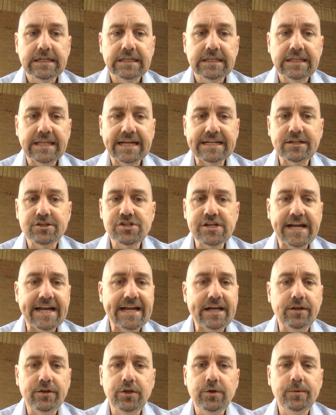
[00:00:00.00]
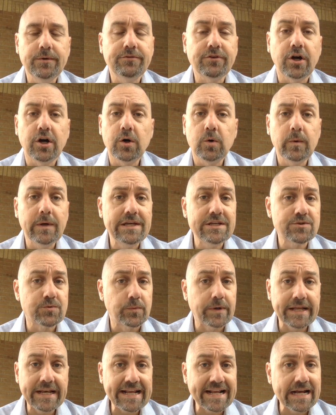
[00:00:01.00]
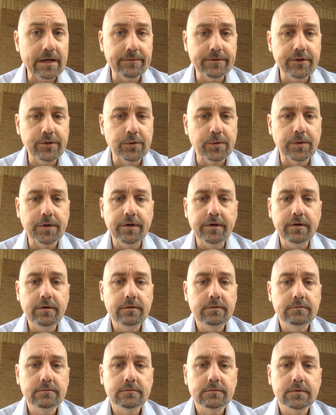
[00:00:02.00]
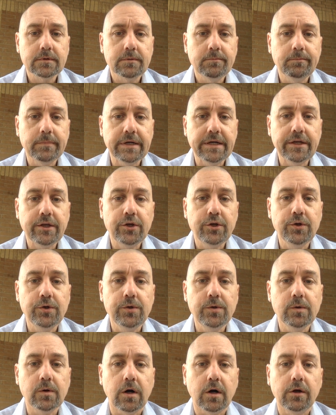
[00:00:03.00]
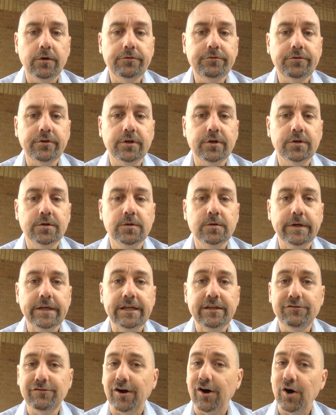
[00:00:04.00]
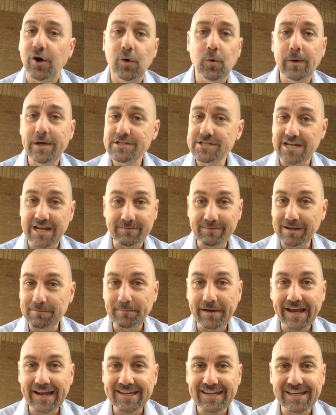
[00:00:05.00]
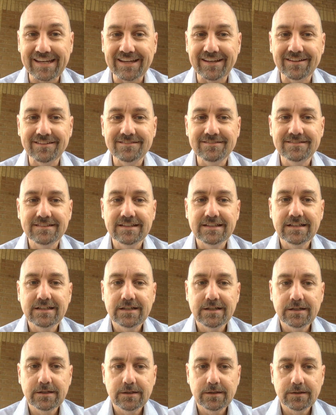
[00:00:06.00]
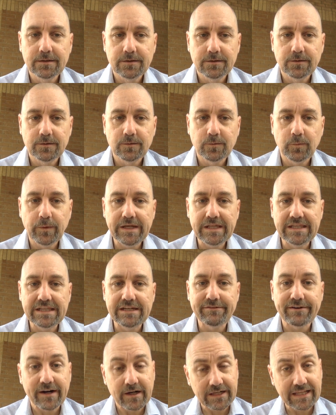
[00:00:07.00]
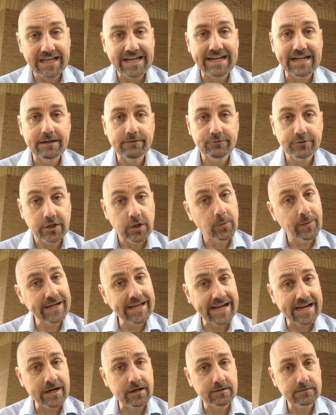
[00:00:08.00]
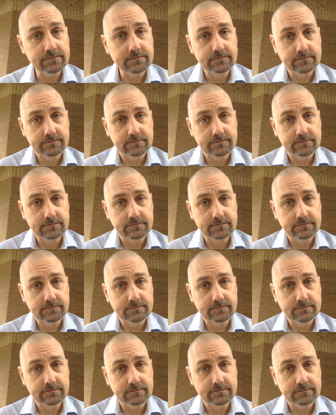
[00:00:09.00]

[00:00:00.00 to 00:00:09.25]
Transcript: Like a child who is always running out the door, but who also is always coming back in, we live our lives going out